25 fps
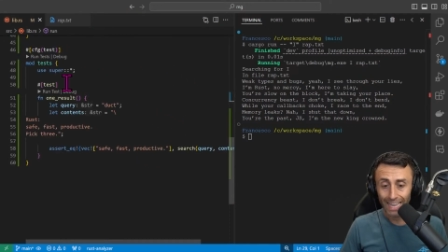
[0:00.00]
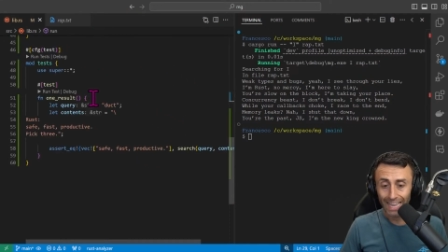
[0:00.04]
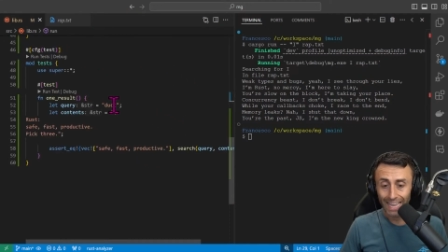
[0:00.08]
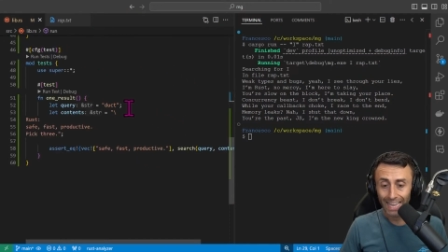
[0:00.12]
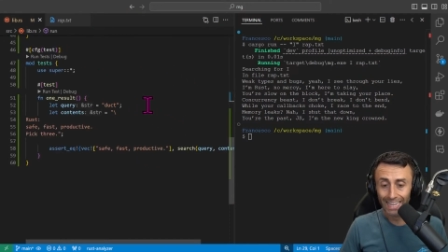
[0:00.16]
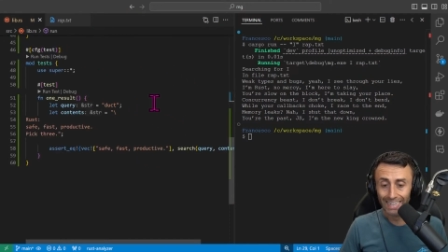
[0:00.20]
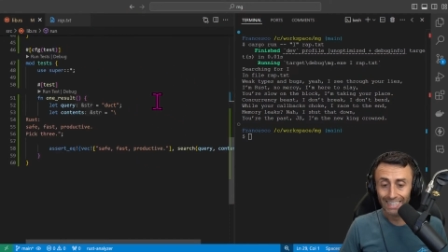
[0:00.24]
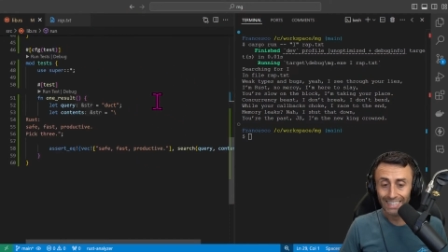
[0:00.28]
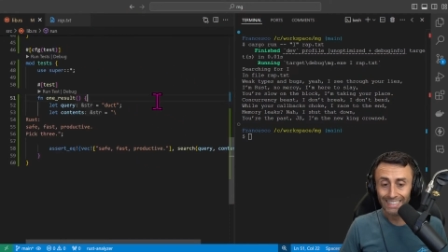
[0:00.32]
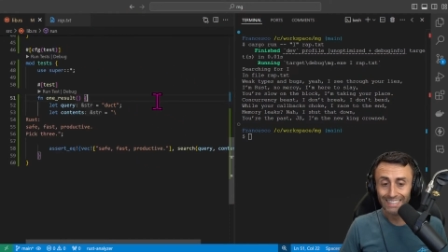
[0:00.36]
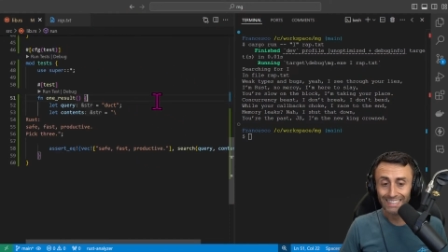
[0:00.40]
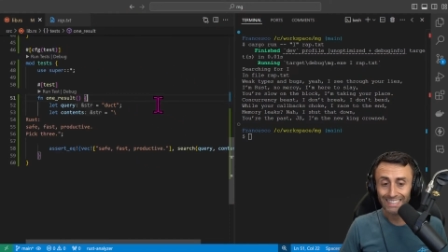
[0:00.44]

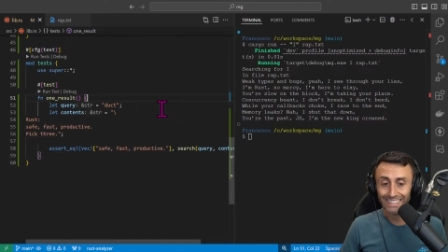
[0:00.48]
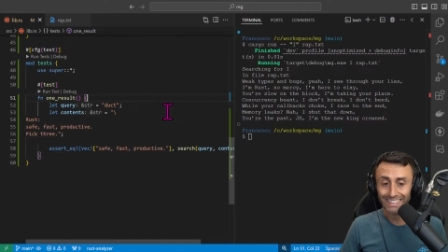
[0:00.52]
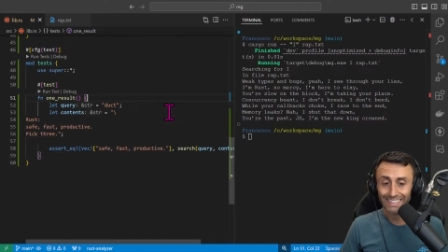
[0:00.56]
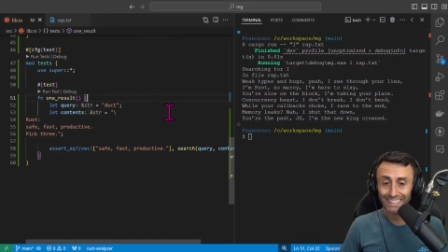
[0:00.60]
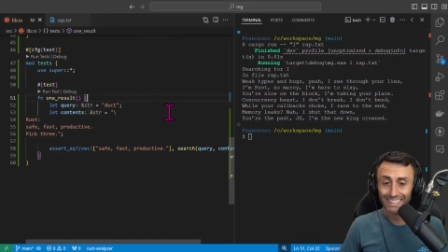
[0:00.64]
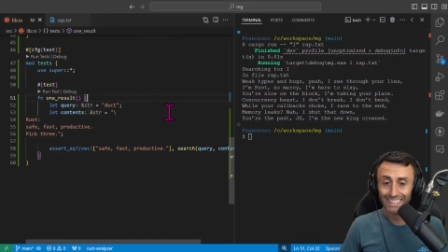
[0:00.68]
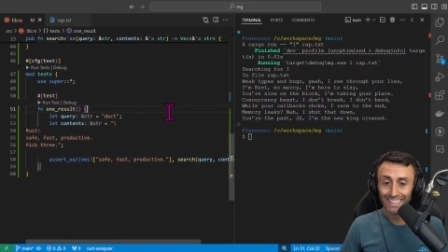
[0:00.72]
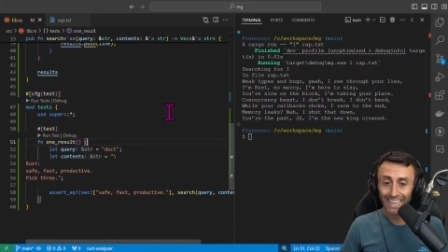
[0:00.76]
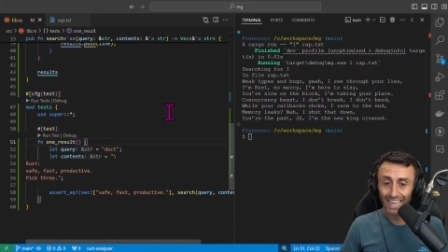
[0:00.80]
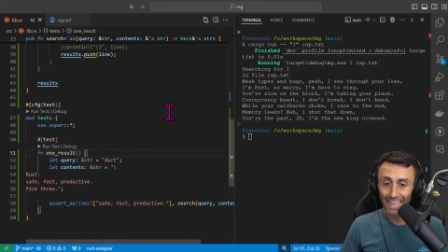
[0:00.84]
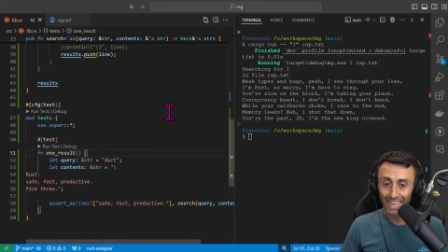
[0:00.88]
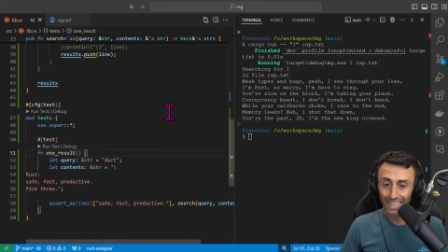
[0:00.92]
And this is
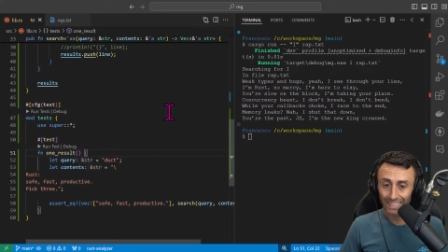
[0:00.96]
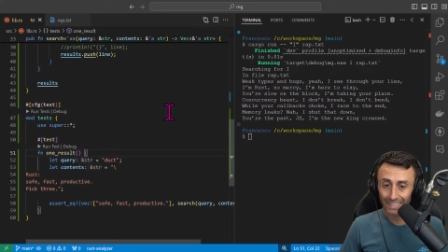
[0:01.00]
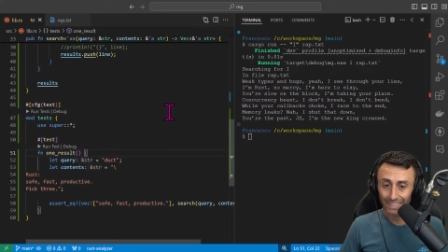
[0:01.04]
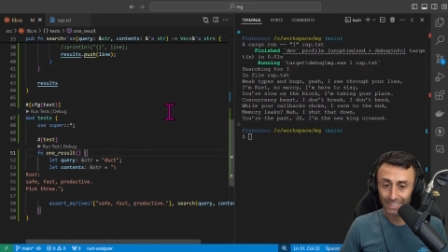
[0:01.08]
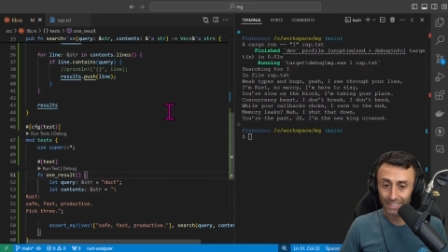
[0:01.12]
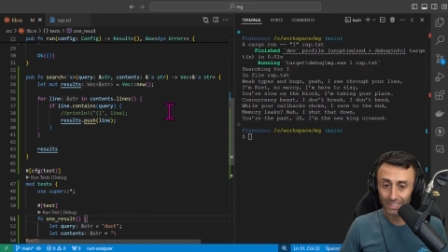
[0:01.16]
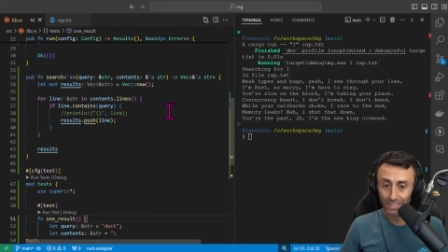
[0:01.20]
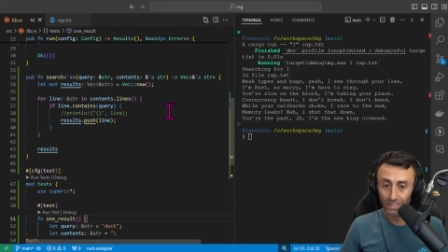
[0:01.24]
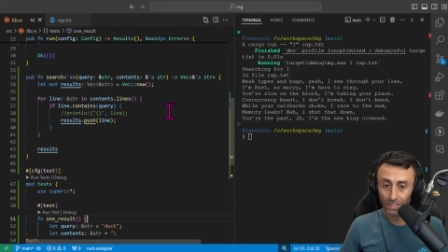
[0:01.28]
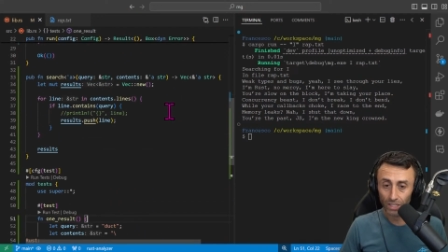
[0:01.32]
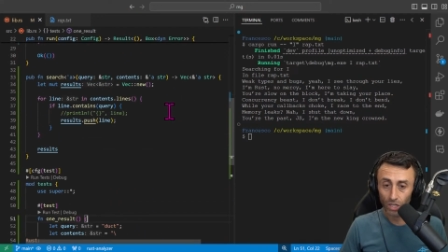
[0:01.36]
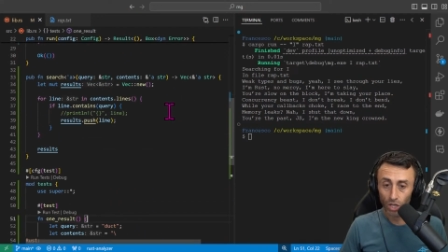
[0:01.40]
the
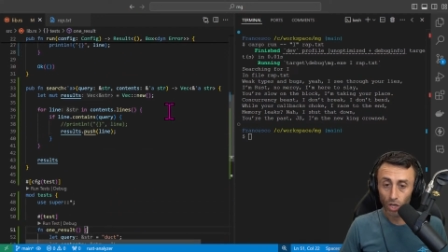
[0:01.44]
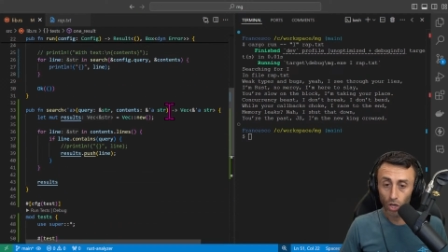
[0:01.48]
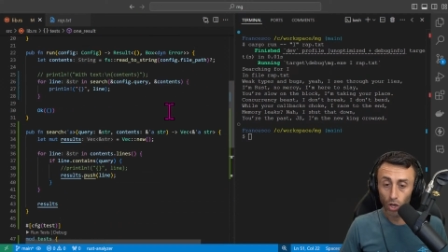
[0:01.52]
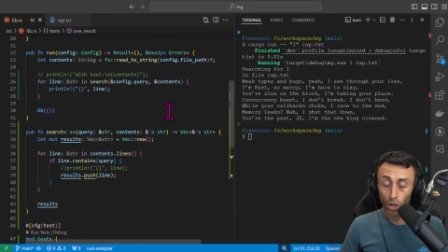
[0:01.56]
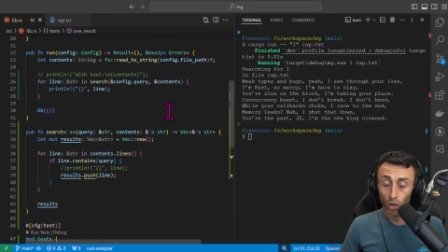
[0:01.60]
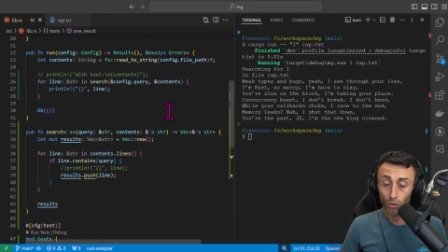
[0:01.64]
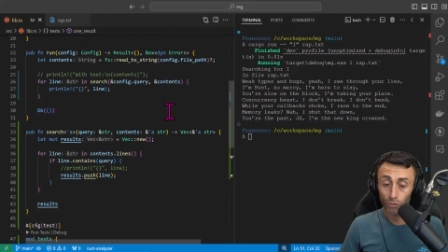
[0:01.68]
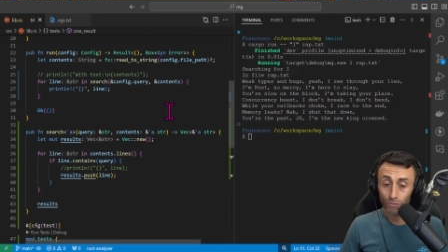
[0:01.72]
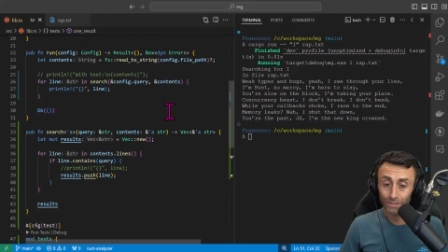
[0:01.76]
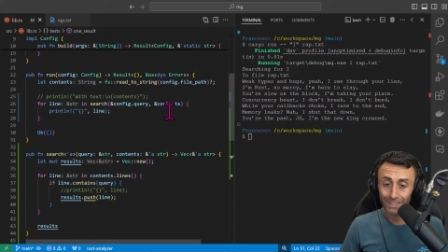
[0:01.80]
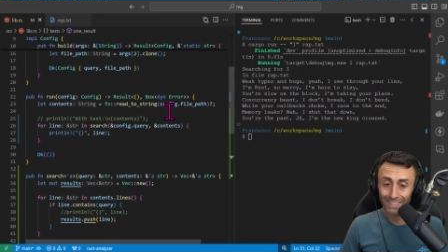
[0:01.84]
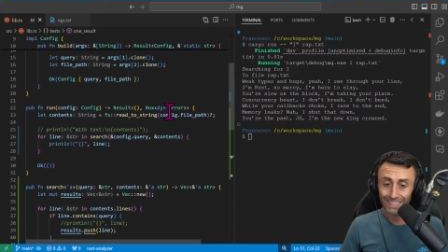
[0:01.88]
end
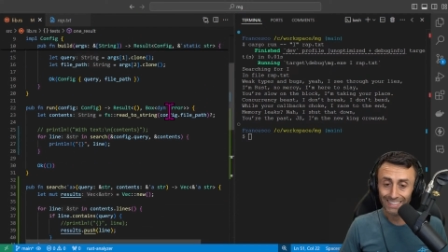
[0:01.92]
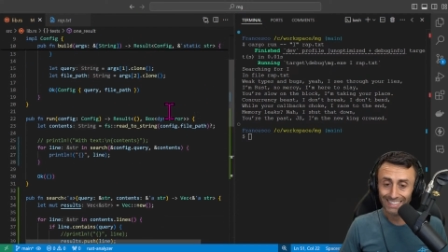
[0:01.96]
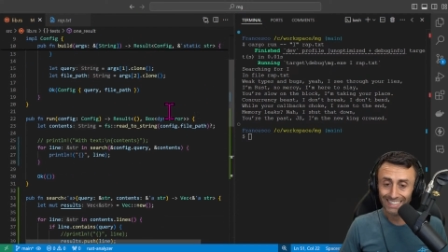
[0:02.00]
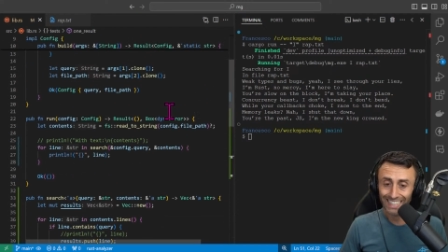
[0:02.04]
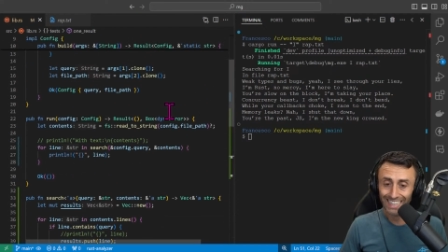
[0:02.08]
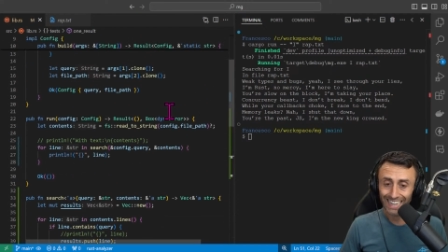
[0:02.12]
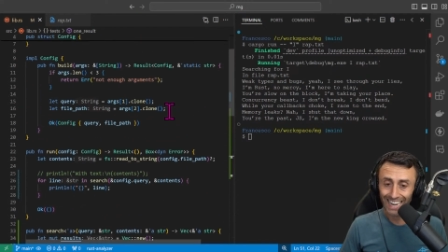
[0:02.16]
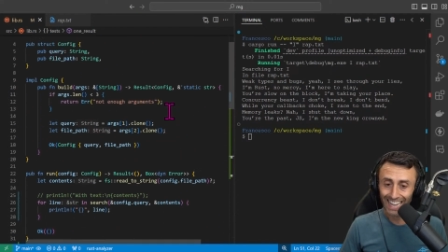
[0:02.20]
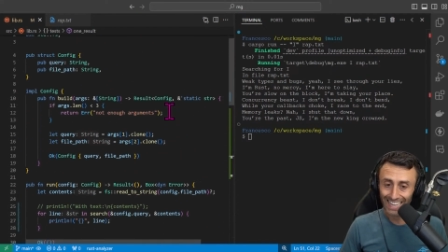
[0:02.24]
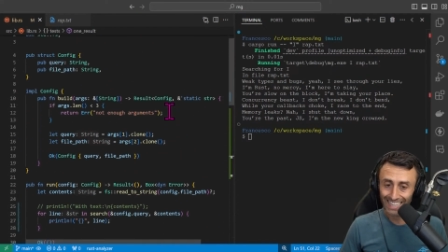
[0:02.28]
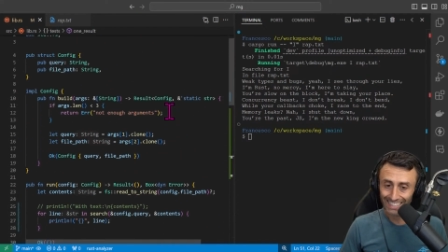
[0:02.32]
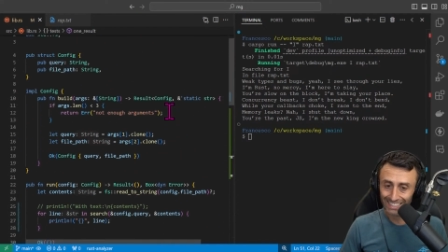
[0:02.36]
of this
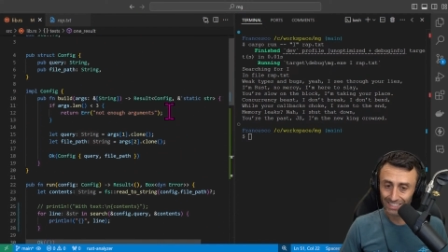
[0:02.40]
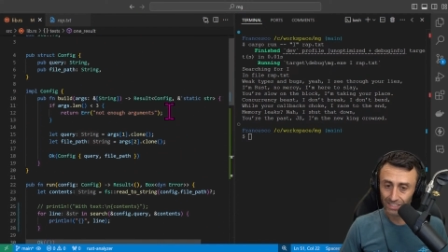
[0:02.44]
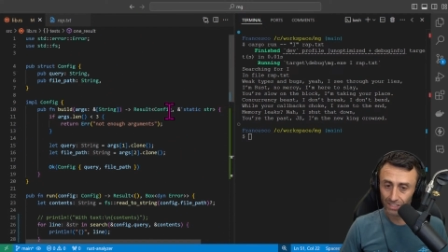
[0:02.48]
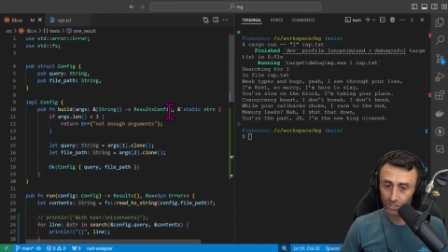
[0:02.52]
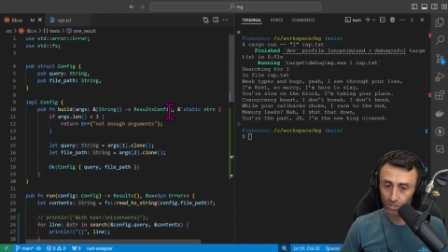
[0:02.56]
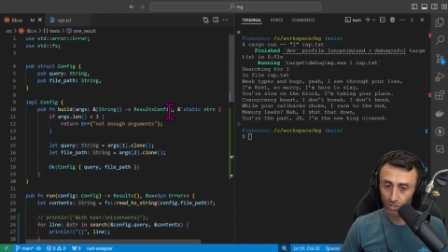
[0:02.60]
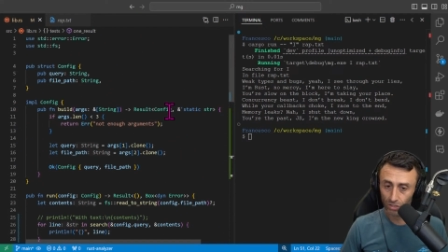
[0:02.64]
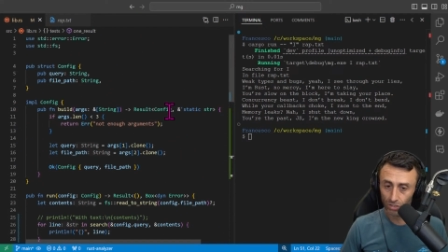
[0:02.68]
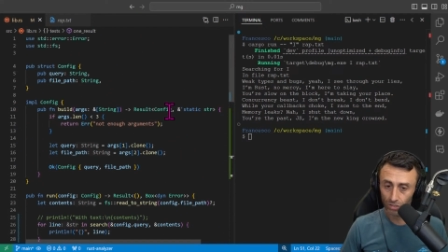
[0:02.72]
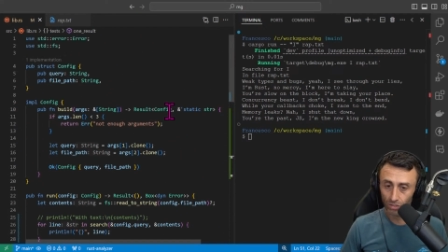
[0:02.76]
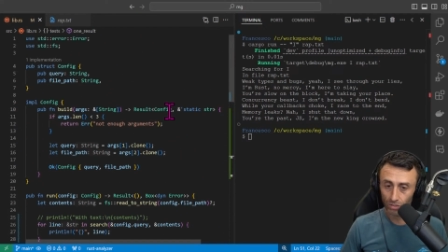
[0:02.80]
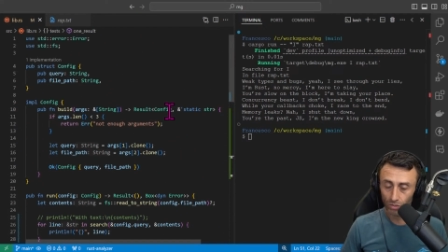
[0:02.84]

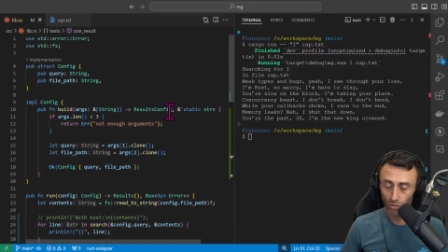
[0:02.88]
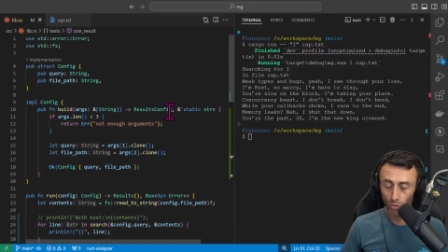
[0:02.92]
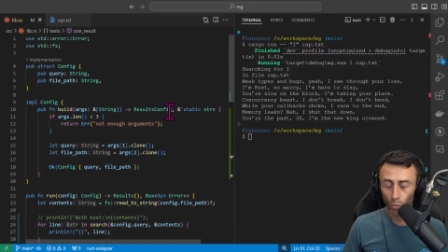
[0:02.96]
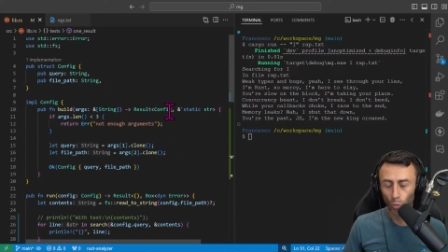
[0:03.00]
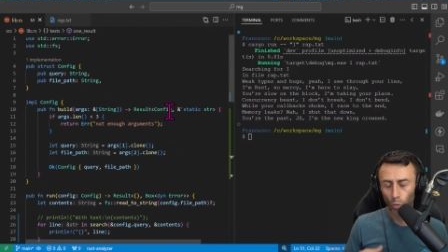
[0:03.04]
lesson,